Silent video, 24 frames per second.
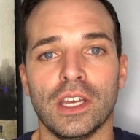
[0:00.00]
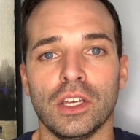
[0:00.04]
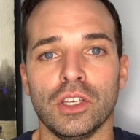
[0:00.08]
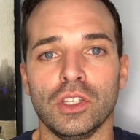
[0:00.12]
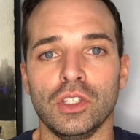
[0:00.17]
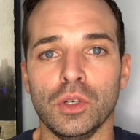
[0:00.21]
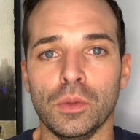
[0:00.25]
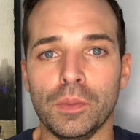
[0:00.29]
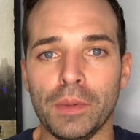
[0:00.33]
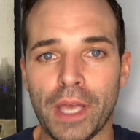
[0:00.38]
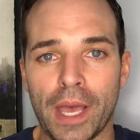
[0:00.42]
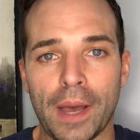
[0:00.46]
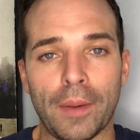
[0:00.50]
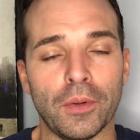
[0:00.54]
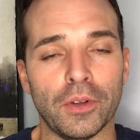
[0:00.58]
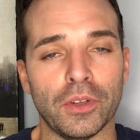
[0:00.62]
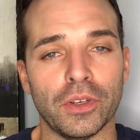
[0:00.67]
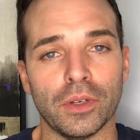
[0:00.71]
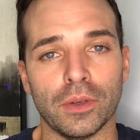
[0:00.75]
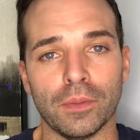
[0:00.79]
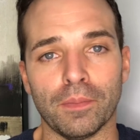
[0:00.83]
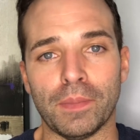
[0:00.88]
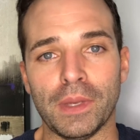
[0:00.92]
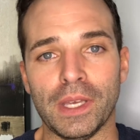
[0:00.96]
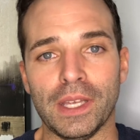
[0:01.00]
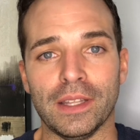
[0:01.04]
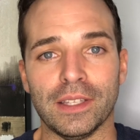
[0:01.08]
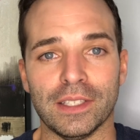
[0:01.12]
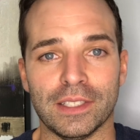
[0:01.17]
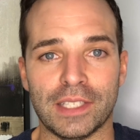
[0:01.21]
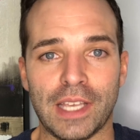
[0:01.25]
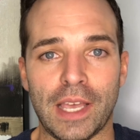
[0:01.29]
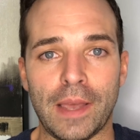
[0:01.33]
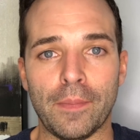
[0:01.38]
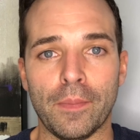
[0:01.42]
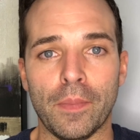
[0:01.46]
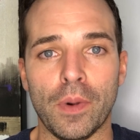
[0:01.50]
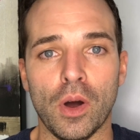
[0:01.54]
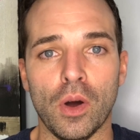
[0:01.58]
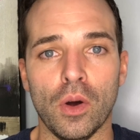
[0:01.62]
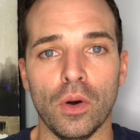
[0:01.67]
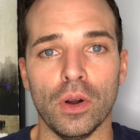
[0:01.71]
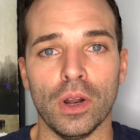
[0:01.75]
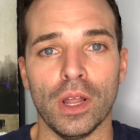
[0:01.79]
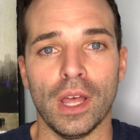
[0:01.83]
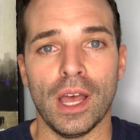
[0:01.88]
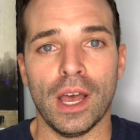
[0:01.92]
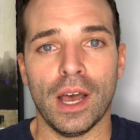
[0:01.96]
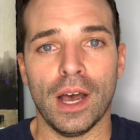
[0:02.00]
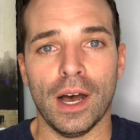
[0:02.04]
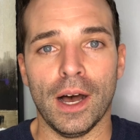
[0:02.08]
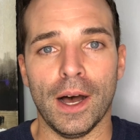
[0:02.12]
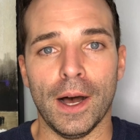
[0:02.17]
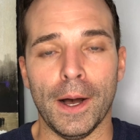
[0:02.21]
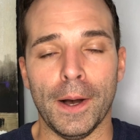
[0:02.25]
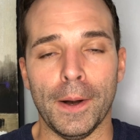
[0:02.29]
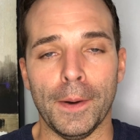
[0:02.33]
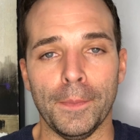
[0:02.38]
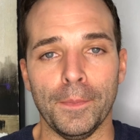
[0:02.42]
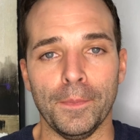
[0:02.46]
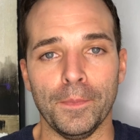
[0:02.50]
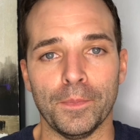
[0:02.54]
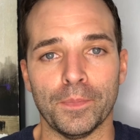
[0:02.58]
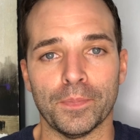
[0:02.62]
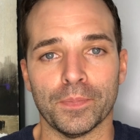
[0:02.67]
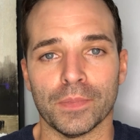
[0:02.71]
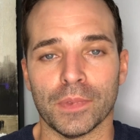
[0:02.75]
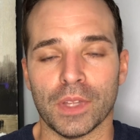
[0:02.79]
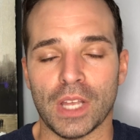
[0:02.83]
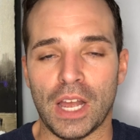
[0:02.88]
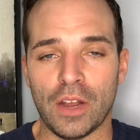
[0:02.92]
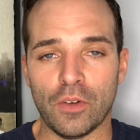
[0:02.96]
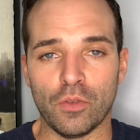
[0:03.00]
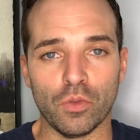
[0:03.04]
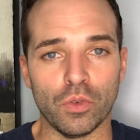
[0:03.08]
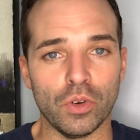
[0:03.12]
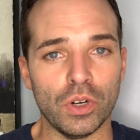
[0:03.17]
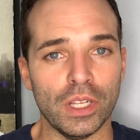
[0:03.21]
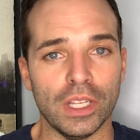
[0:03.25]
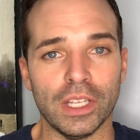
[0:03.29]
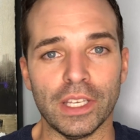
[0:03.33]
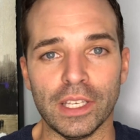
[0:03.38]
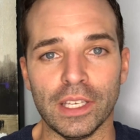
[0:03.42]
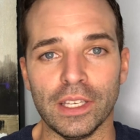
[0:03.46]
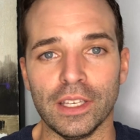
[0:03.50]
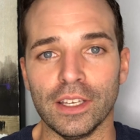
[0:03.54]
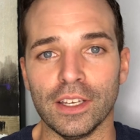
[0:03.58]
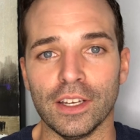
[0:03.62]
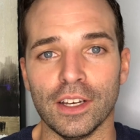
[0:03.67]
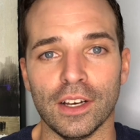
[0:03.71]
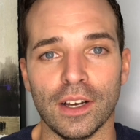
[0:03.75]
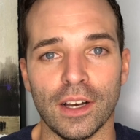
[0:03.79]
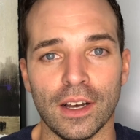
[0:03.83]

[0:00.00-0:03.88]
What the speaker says: you'll be able to be in the same boat. I really,